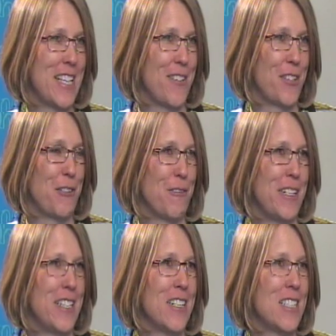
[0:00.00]
South
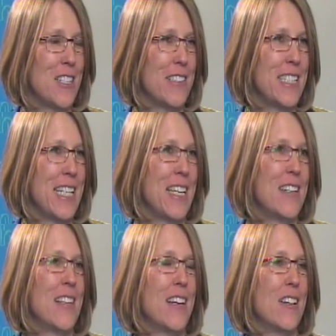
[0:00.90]
Korea to
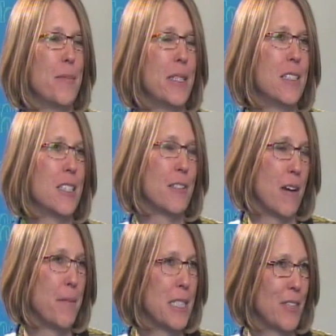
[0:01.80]
attend their big
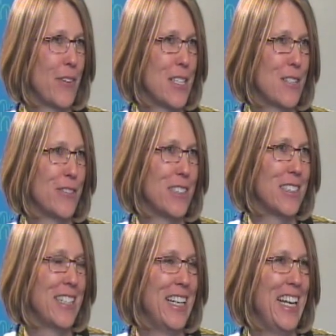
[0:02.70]
ceramics festival
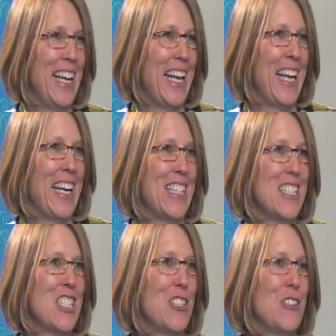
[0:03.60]

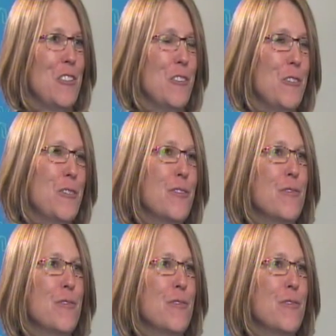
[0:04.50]
and to